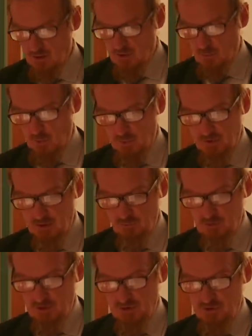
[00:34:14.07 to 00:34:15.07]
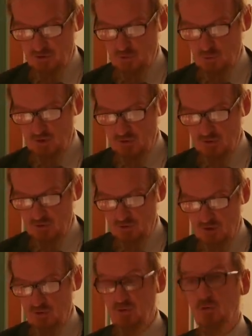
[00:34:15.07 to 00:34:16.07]
the popular religion which
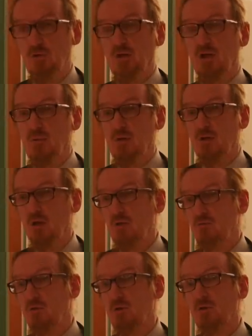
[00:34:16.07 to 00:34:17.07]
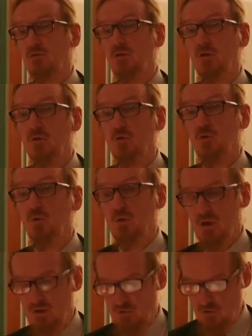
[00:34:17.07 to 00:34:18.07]
has historically been averse to
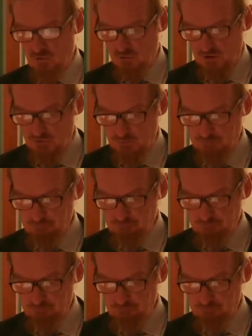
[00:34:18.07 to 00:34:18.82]
insurrection.